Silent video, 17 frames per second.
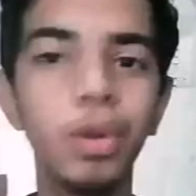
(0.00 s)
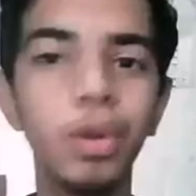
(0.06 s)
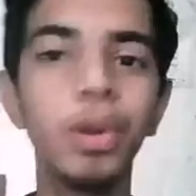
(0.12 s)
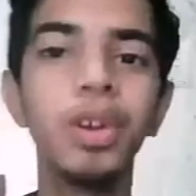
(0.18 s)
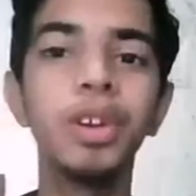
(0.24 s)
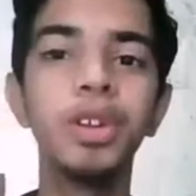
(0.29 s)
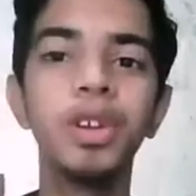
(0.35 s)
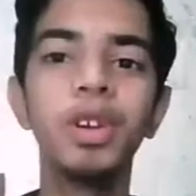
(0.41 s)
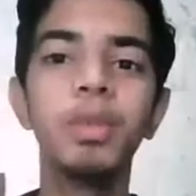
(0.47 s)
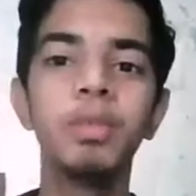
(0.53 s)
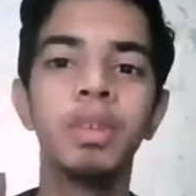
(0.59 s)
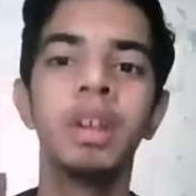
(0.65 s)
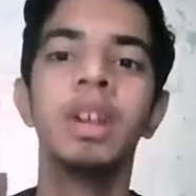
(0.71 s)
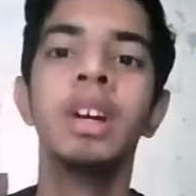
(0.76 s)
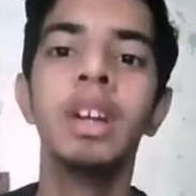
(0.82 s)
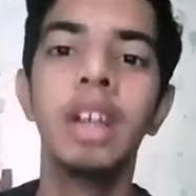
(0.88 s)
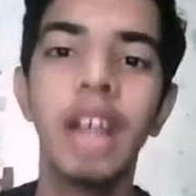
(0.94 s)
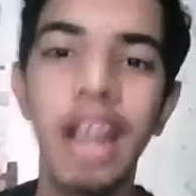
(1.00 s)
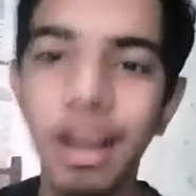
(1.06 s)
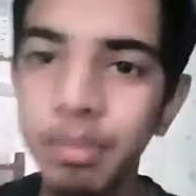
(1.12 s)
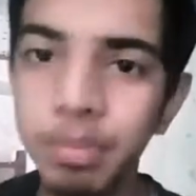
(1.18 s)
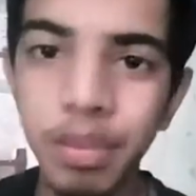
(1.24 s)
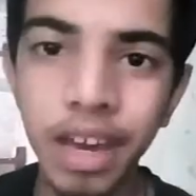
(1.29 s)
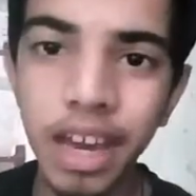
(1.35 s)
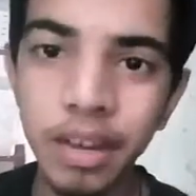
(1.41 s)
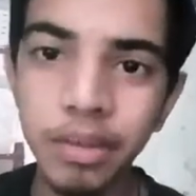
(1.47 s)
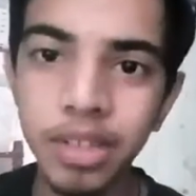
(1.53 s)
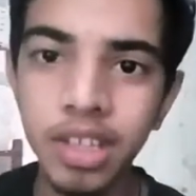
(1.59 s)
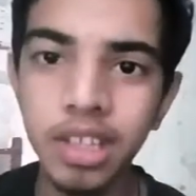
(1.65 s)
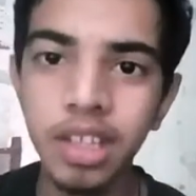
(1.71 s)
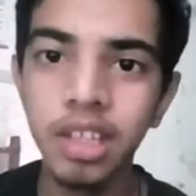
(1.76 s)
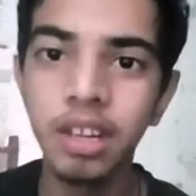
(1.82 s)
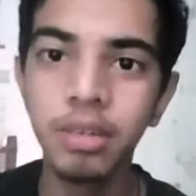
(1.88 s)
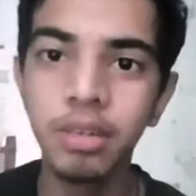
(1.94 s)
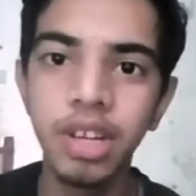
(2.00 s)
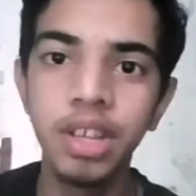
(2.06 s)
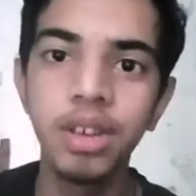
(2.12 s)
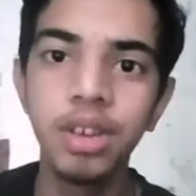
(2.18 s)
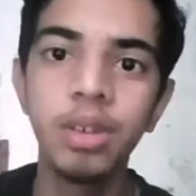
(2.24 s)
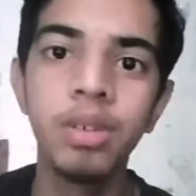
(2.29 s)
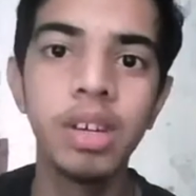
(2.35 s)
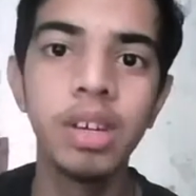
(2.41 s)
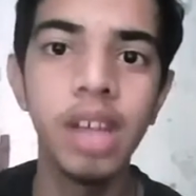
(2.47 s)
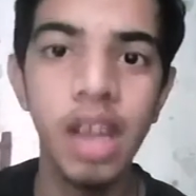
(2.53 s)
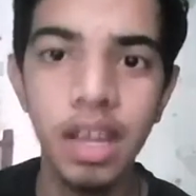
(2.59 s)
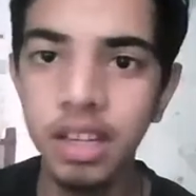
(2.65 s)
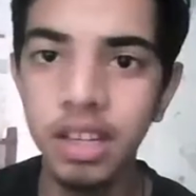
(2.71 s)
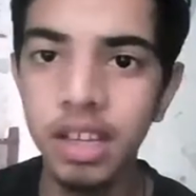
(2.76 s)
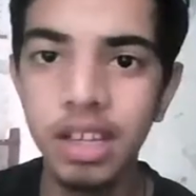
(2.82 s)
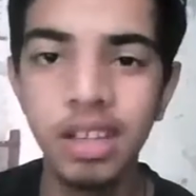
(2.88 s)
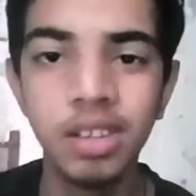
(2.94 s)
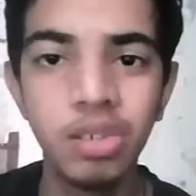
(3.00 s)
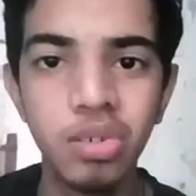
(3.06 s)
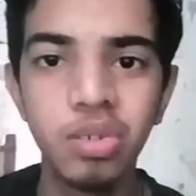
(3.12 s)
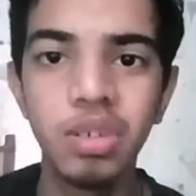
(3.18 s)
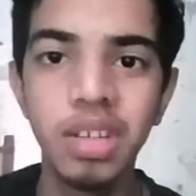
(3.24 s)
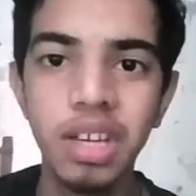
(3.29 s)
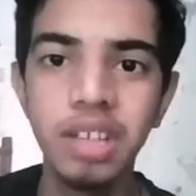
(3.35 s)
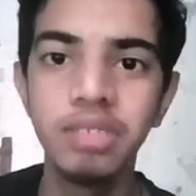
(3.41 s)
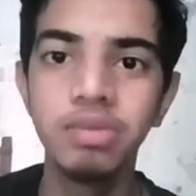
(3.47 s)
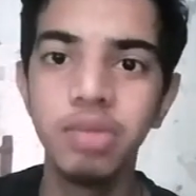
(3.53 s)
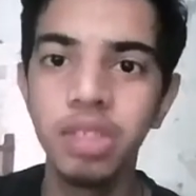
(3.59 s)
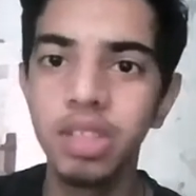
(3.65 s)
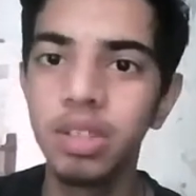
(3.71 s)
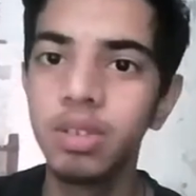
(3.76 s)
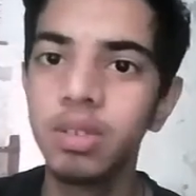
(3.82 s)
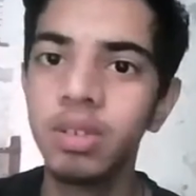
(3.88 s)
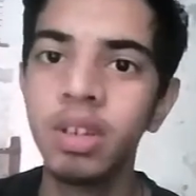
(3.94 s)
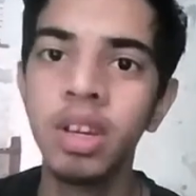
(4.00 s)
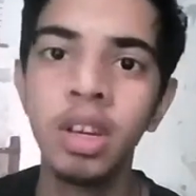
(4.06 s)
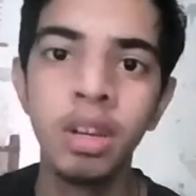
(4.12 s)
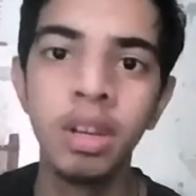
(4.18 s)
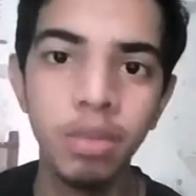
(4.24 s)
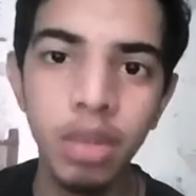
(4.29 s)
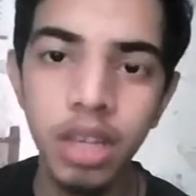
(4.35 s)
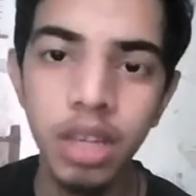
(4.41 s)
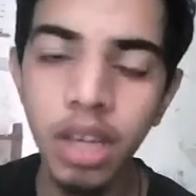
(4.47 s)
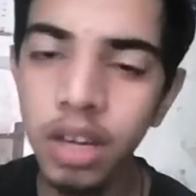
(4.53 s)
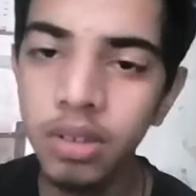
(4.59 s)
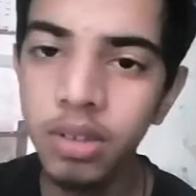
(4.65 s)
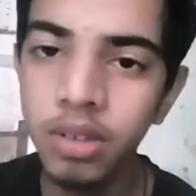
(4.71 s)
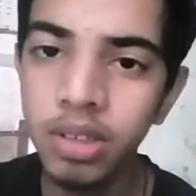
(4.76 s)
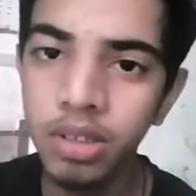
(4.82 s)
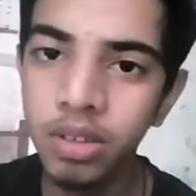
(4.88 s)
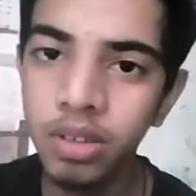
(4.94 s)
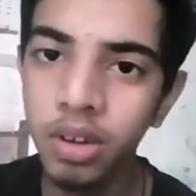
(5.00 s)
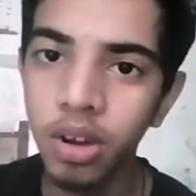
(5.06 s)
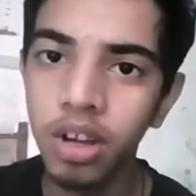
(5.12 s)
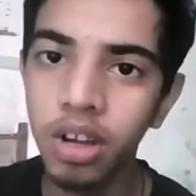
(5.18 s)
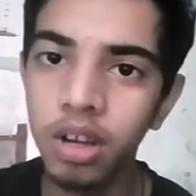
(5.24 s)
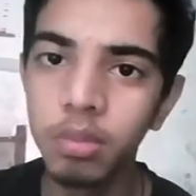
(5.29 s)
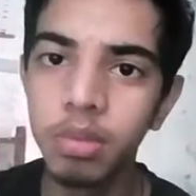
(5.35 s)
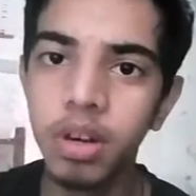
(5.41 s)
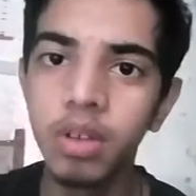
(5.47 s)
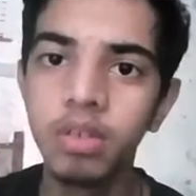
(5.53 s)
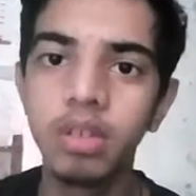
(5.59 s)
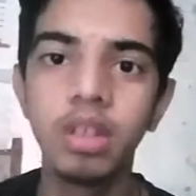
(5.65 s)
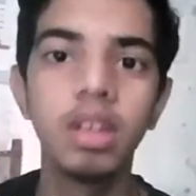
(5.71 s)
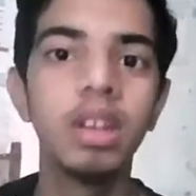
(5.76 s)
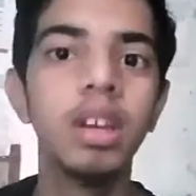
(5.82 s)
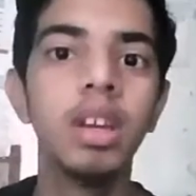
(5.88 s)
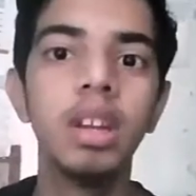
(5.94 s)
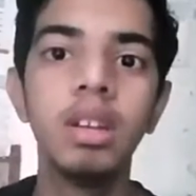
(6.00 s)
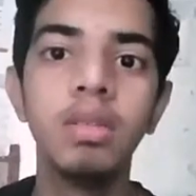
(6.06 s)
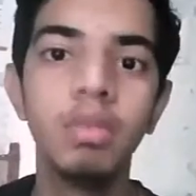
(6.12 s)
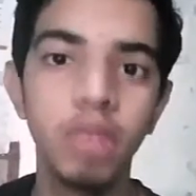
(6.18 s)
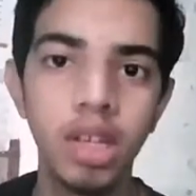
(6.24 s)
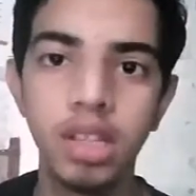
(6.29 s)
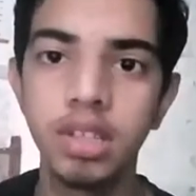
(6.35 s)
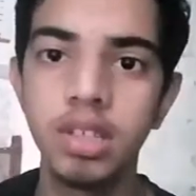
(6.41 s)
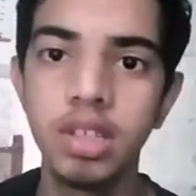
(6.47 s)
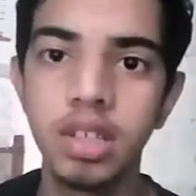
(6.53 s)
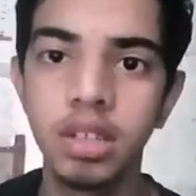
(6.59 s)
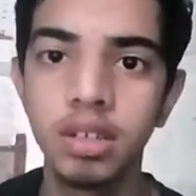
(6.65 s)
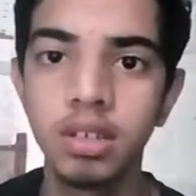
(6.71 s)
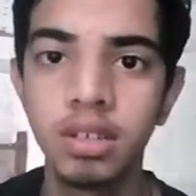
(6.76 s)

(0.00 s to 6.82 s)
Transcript: YouTube. I'm back with another video, and in today's video we are going to talk about investing.